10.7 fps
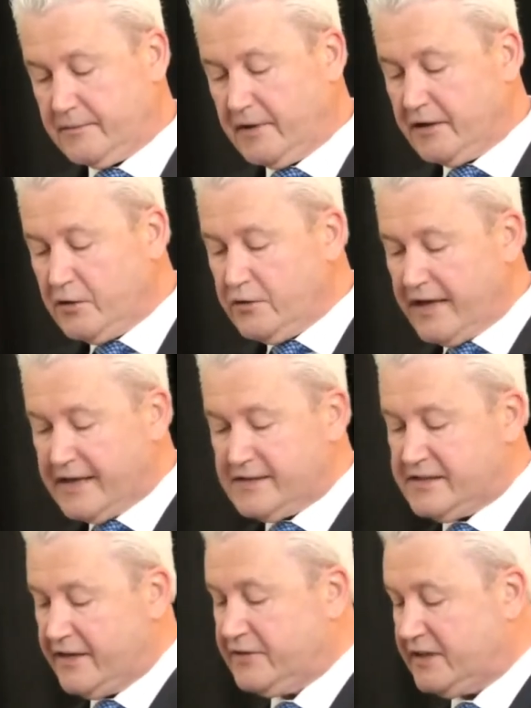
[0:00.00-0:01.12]
In two thousand
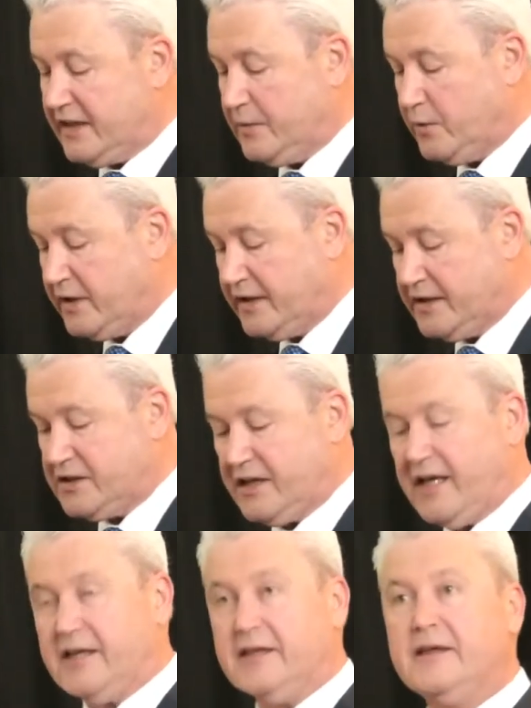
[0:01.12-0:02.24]
seventeen, we
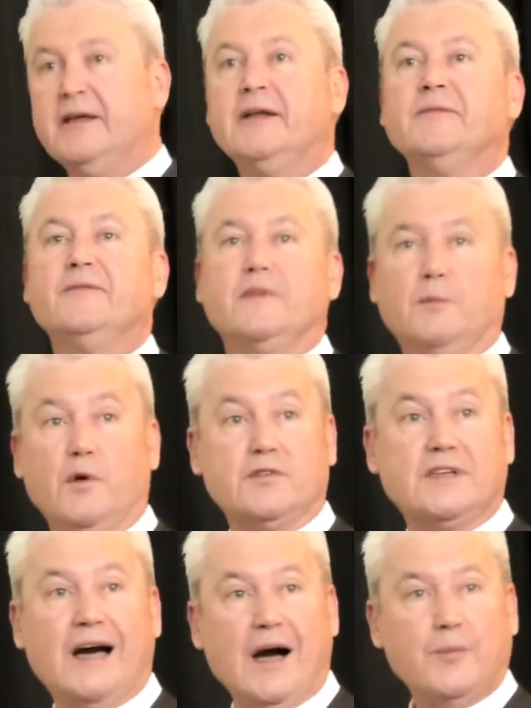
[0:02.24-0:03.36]
initiated the
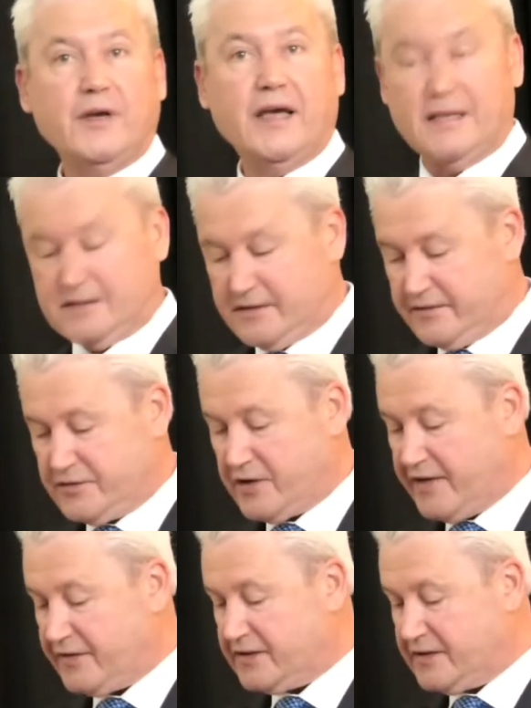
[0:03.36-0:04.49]
most comprehensive
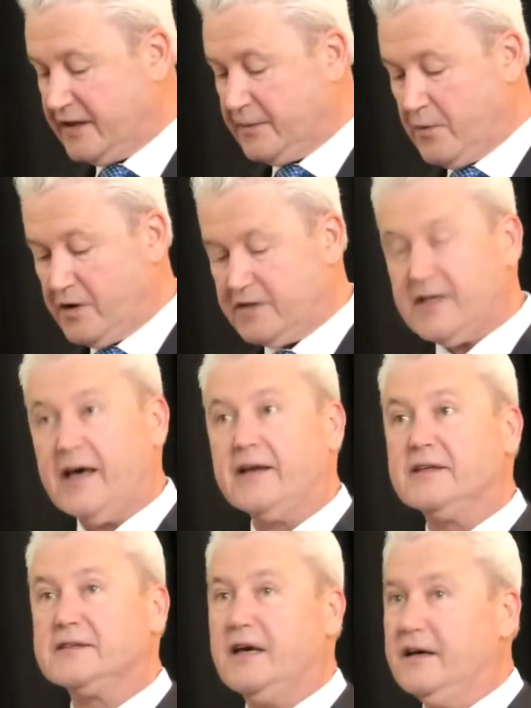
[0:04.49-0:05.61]
traffic study Morristown
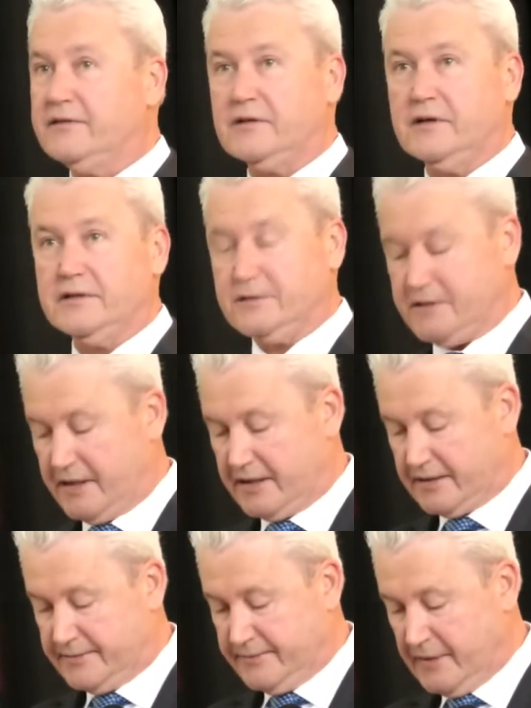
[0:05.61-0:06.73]
has ever undertaken.
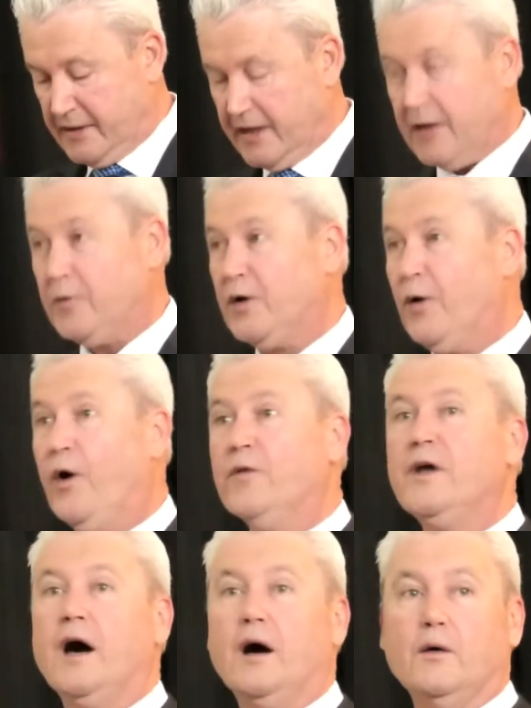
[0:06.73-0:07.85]
And we all
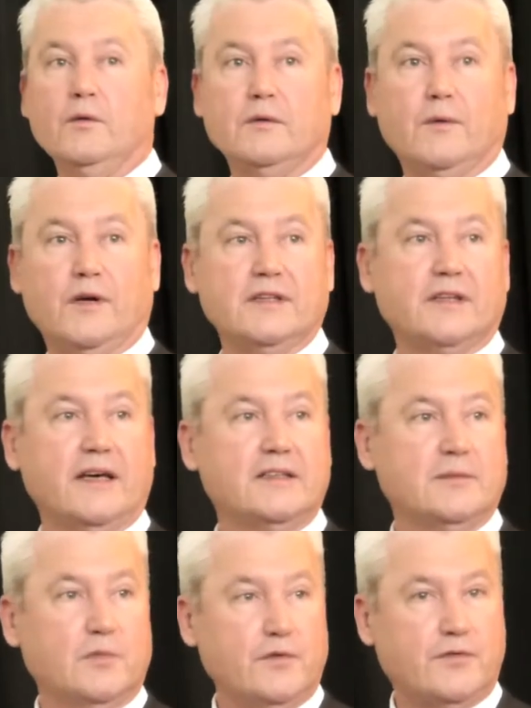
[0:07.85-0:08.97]
know what it's like
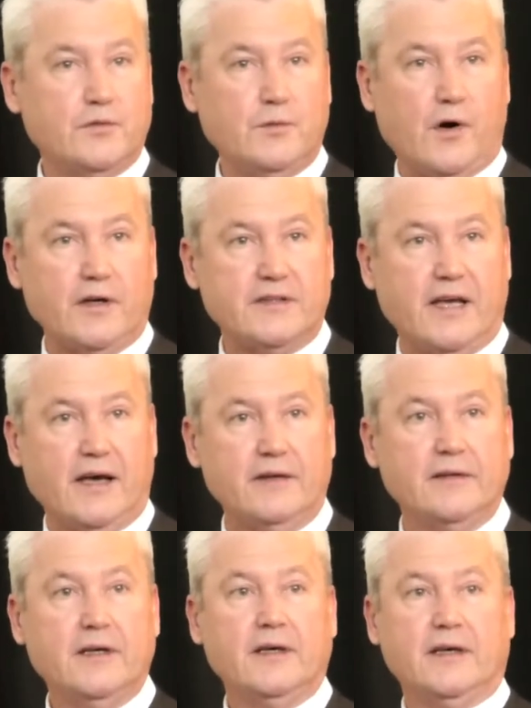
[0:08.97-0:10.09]
to move through
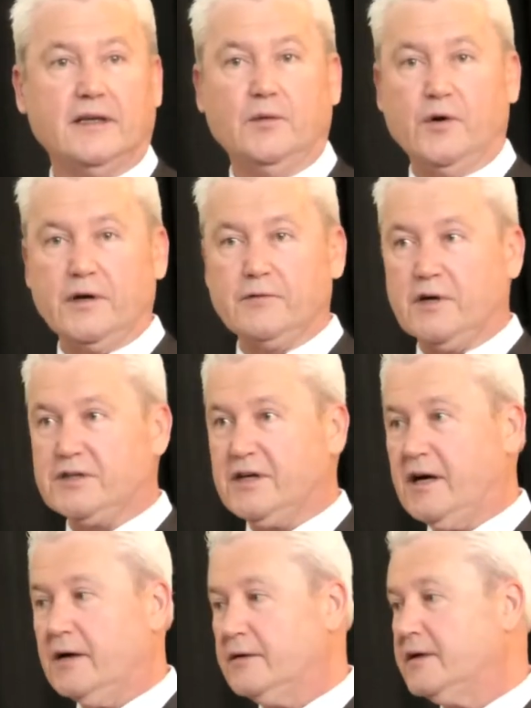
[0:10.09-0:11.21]
Morristown in the morning rush
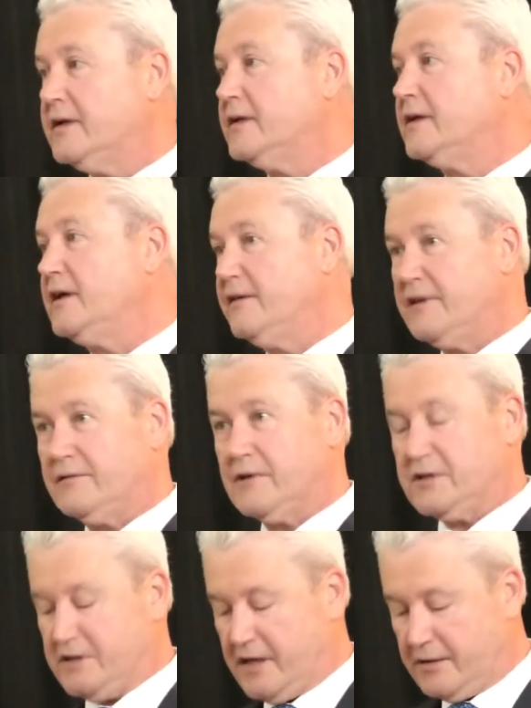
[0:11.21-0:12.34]
hour and the evening
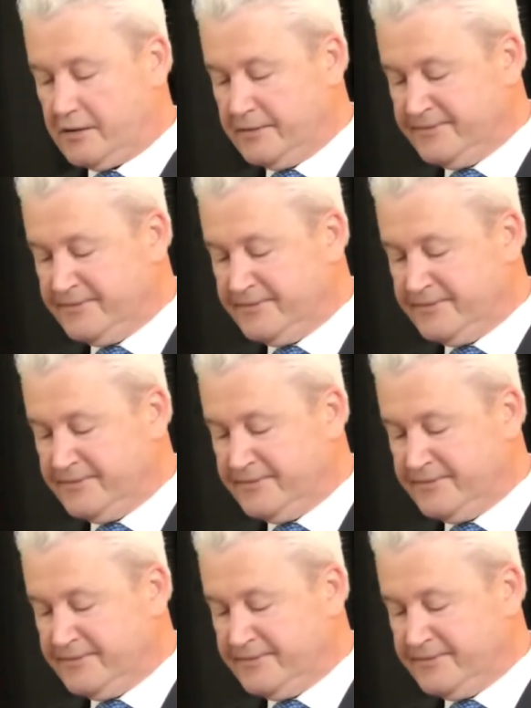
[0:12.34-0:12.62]
rush hour.